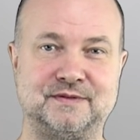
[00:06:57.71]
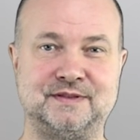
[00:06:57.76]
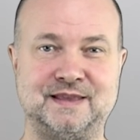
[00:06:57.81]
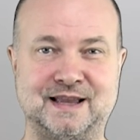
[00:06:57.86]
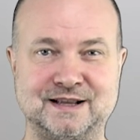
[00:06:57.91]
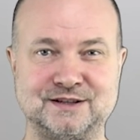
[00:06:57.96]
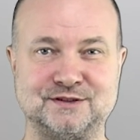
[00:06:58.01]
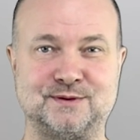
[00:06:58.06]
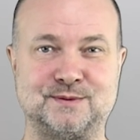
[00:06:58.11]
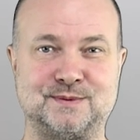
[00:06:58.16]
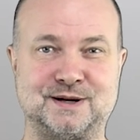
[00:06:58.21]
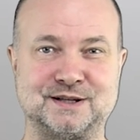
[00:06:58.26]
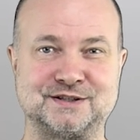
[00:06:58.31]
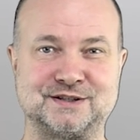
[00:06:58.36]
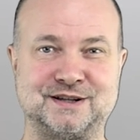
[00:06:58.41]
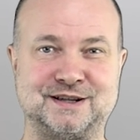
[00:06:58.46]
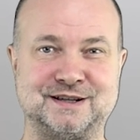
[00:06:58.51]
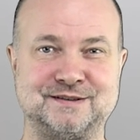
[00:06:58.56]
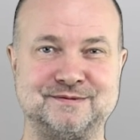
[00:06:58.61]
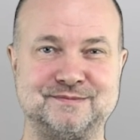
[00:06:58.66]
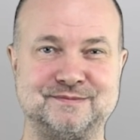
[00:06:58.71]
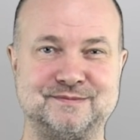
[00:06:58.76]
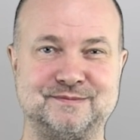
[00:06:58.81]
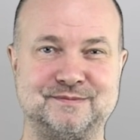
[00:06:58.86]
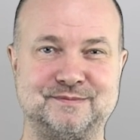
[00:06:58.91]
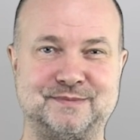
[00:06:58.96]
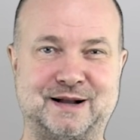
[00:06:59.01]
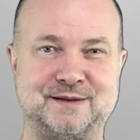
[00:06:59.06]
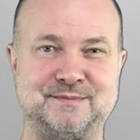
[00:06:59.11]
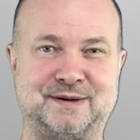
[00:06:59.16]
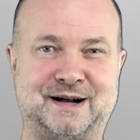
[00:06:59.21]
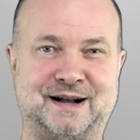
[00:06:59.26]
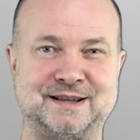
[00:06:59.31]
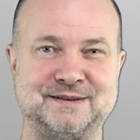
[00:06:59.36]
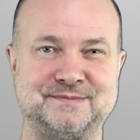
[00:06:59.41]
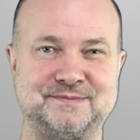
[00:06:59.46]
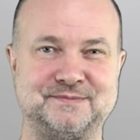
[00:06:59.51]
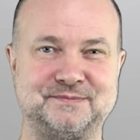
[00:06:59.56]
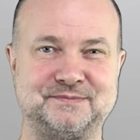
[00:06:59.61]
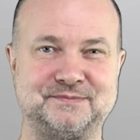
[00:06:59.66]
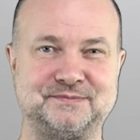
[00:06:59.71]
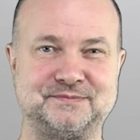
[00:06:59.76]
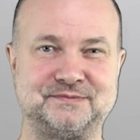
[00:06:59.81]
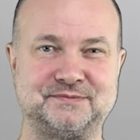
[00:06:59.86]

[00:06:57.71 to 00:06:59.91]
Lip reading: Thanks for watching. Bye bye.